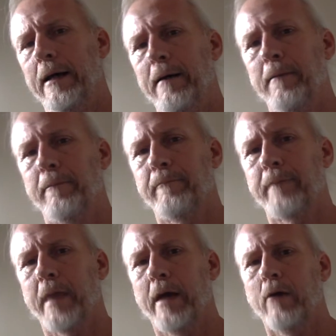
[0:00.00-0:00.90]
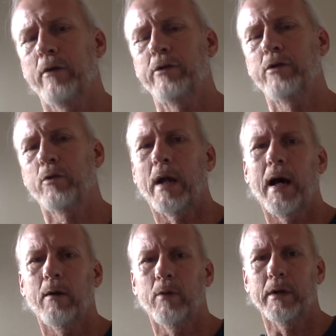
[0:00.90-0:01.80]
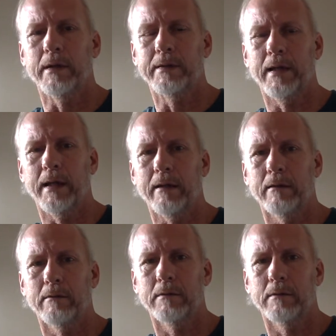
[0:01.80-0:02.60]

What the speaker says: I only took what I wanted to take.